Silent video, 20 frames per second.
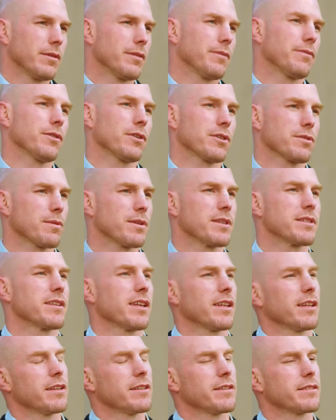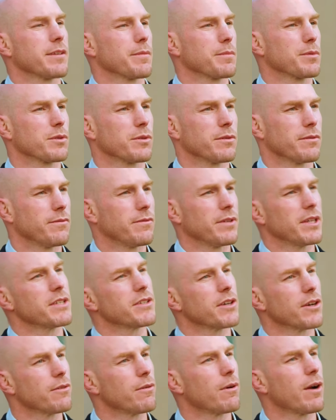The first one is that it's some sort of
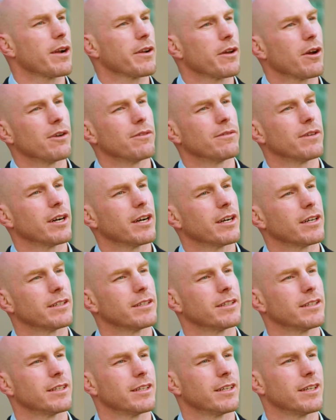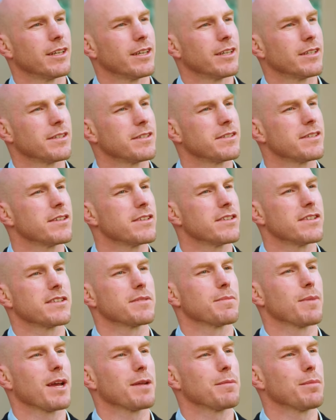veto right over
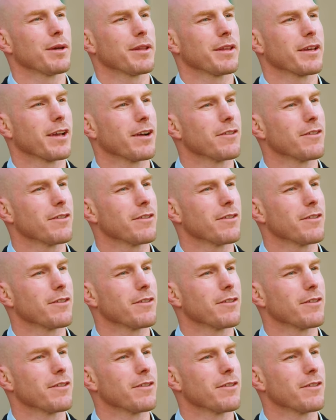decisions made by the